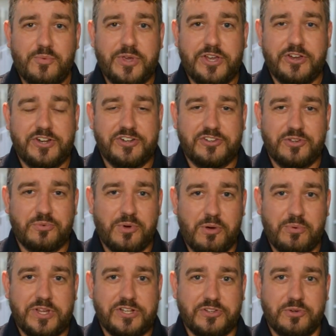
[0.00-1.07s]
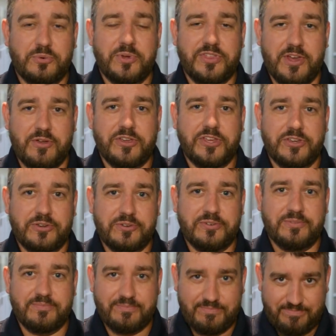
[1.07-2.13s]
We couldn't do what we do without you.
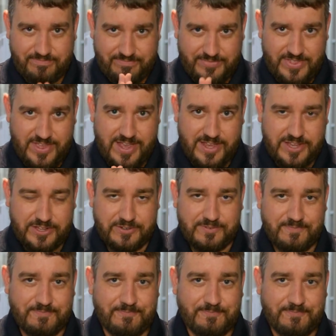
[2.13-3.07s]
Thank you.